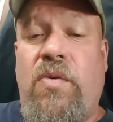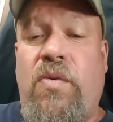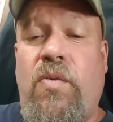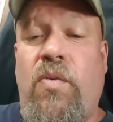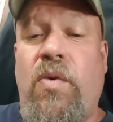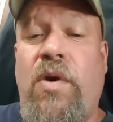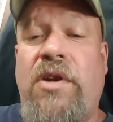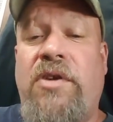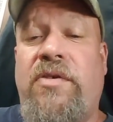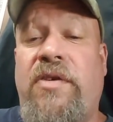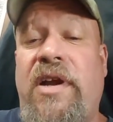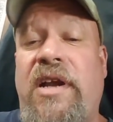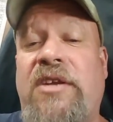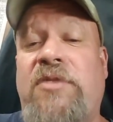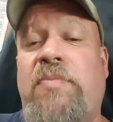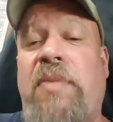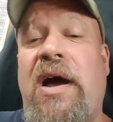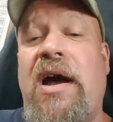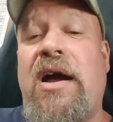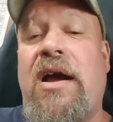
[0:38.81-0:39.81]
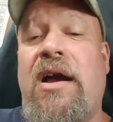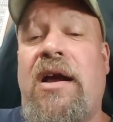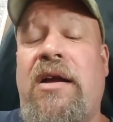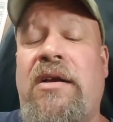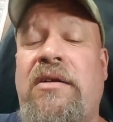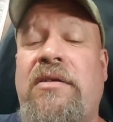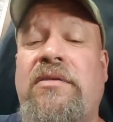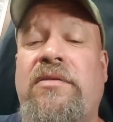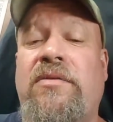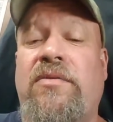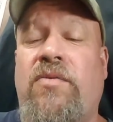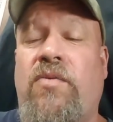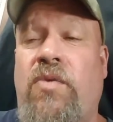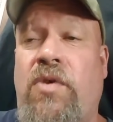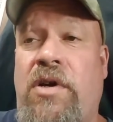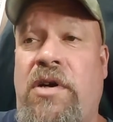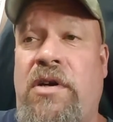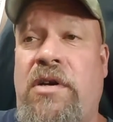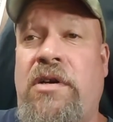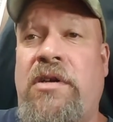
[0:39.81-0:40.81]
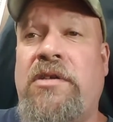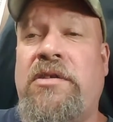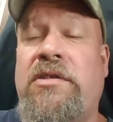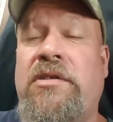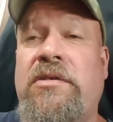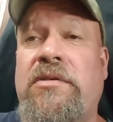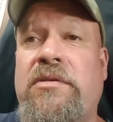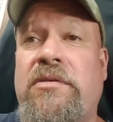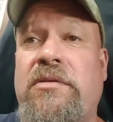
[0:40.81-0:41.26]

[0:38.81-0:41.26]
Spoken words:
what transpired was